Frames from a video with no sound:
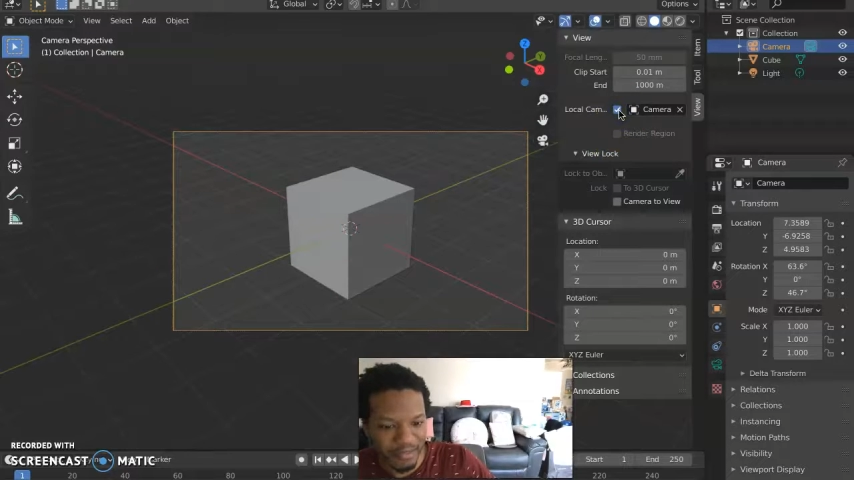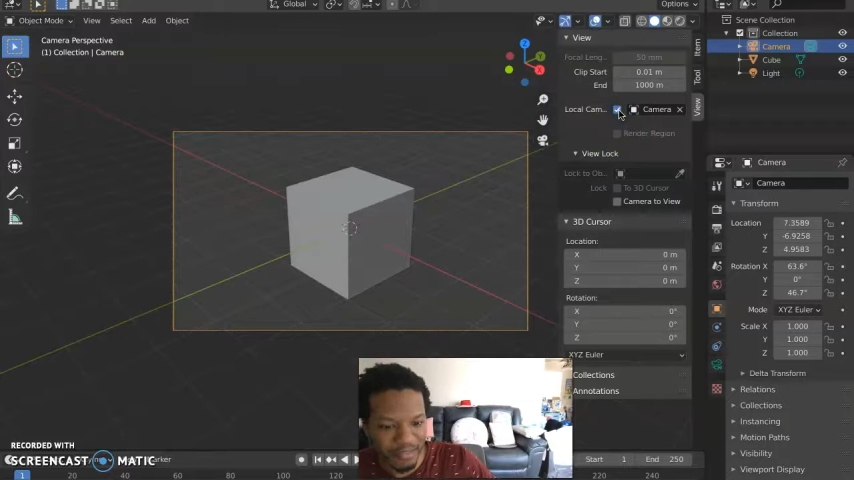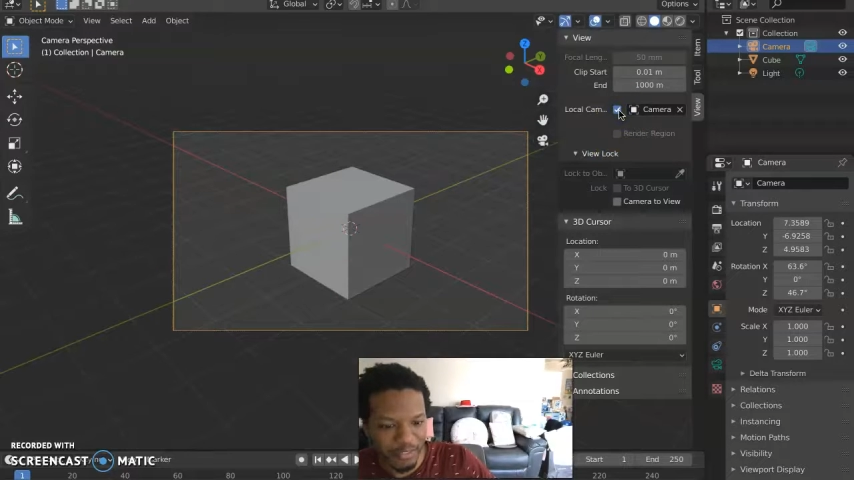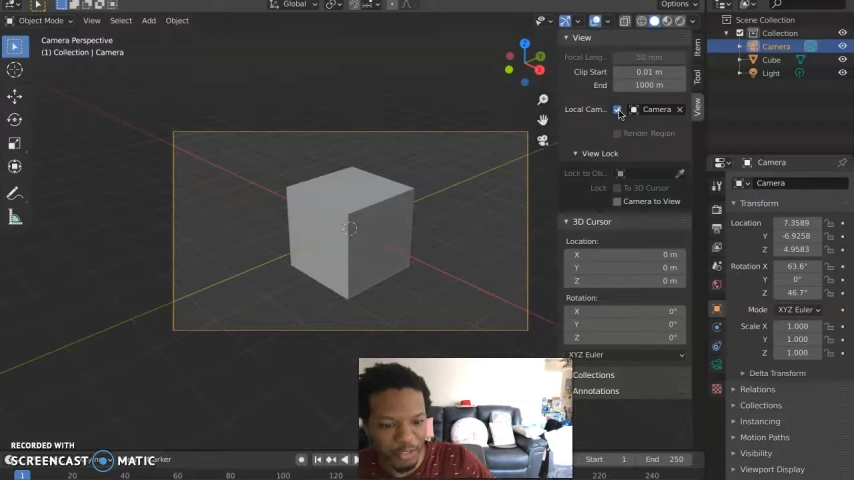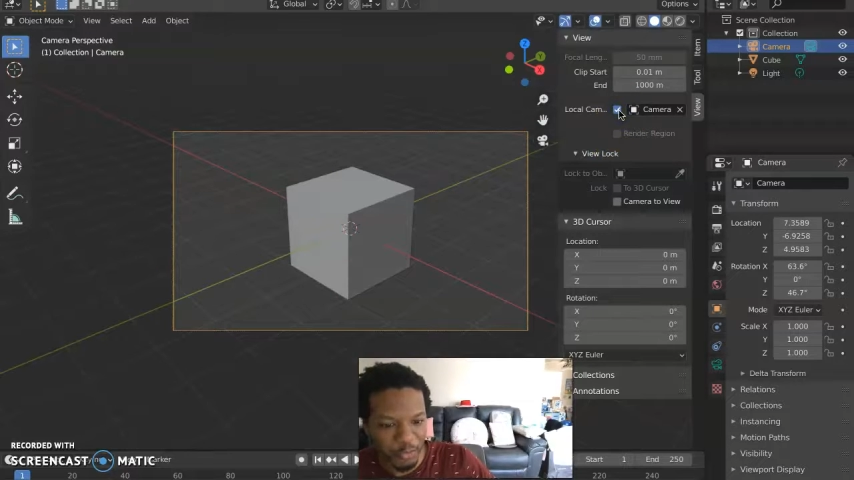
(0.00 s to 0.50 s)
is
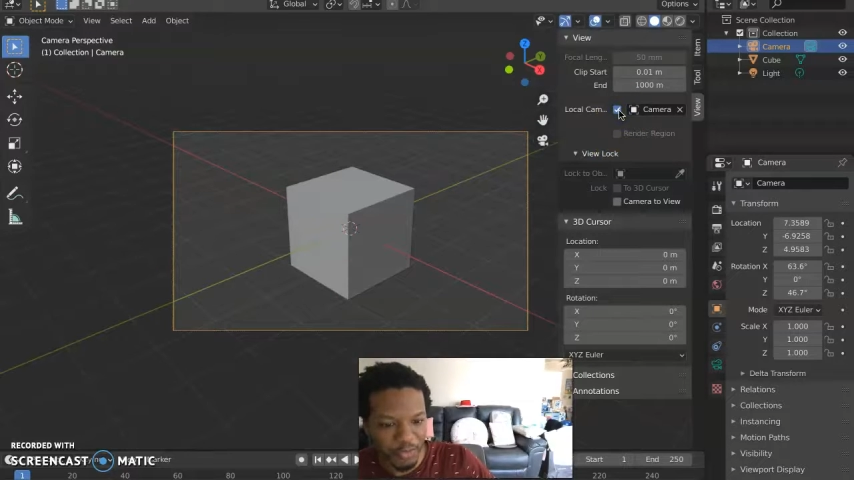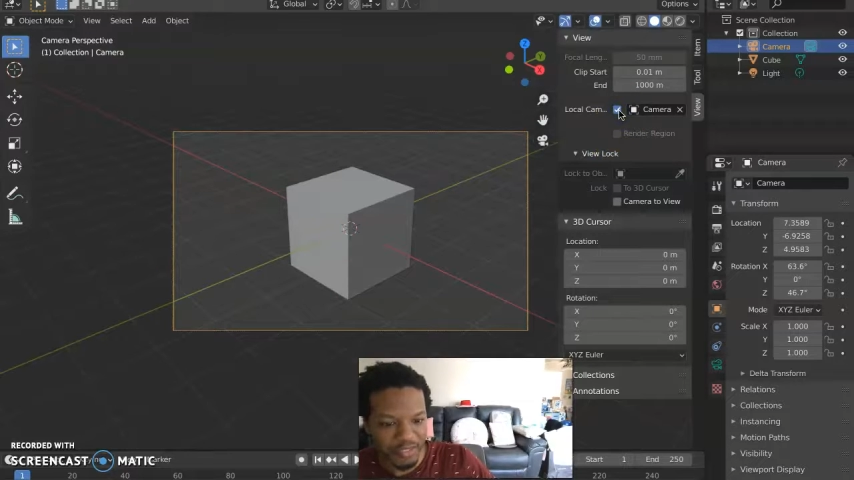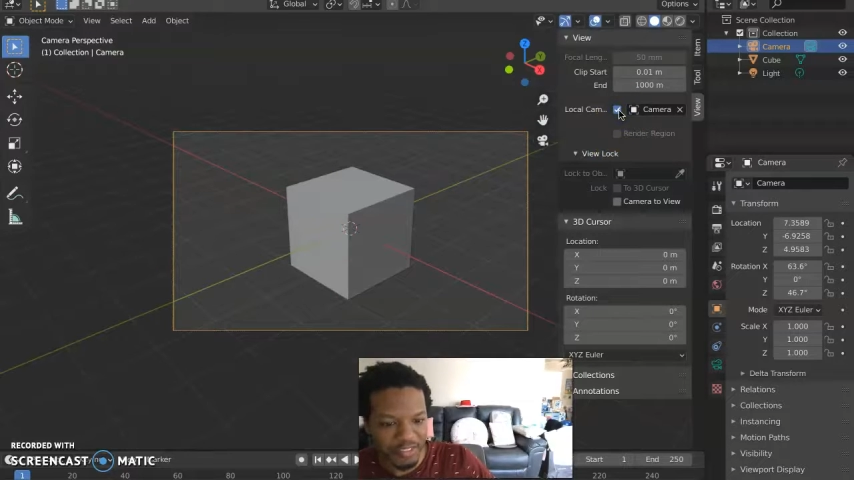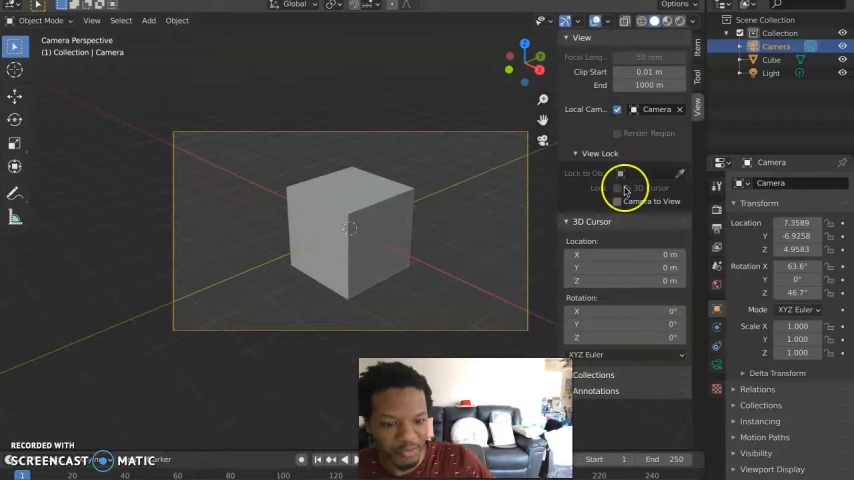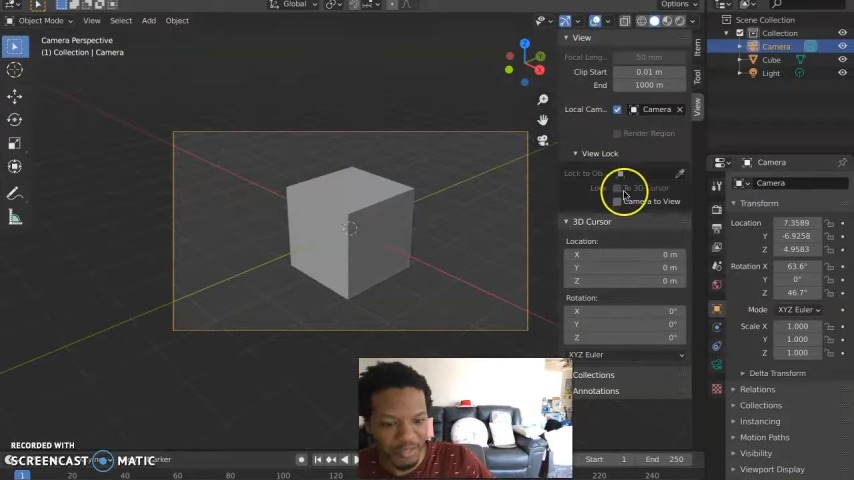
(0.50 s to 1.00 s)
the new
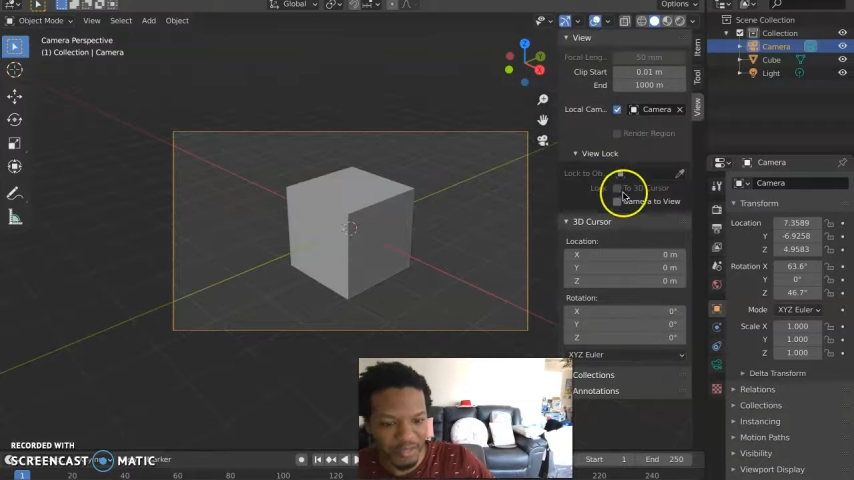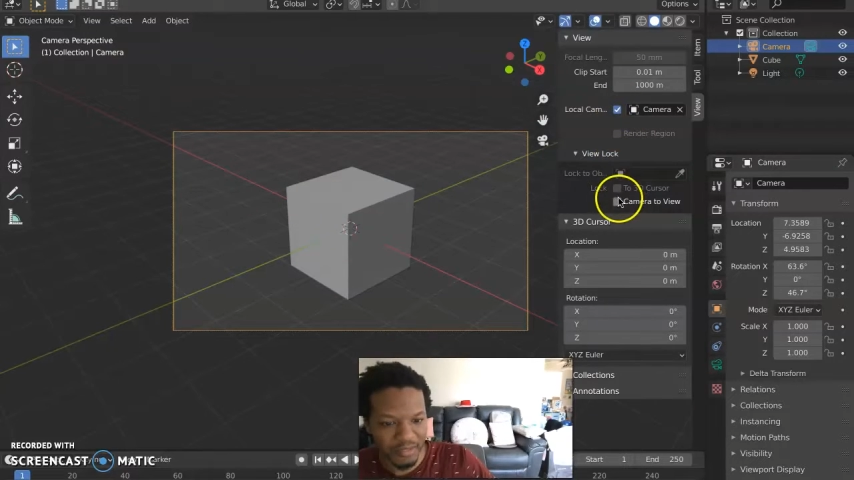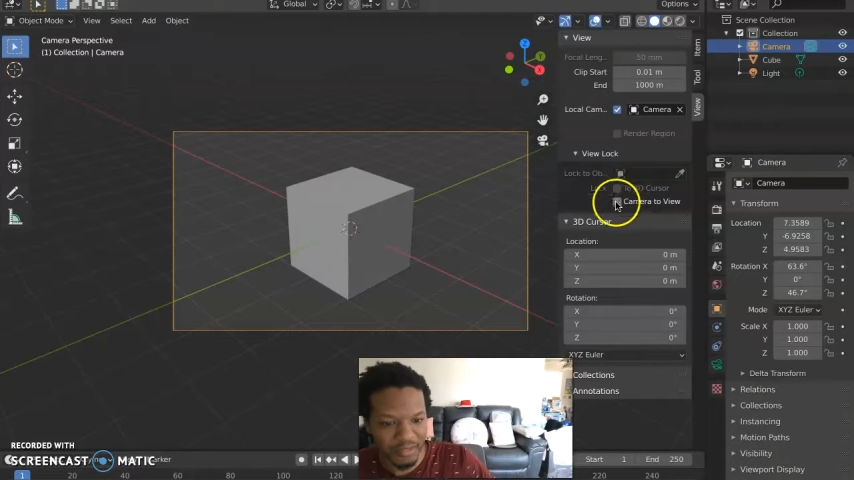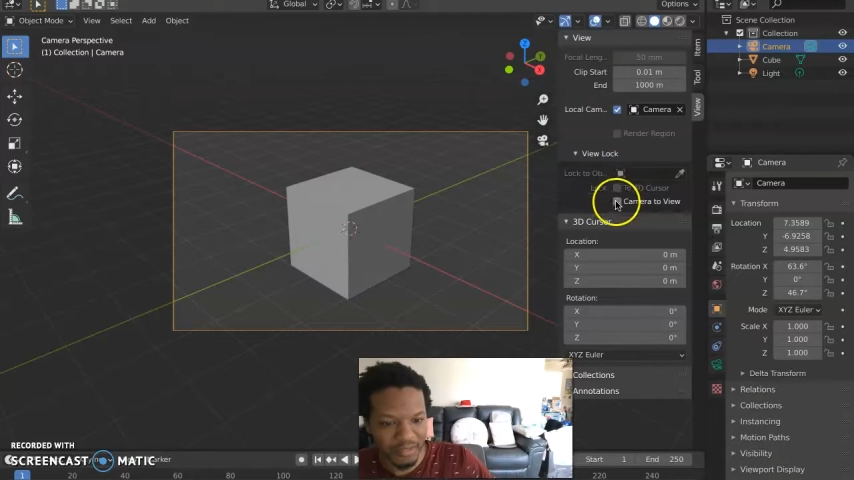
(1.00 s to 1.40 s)
one. So what?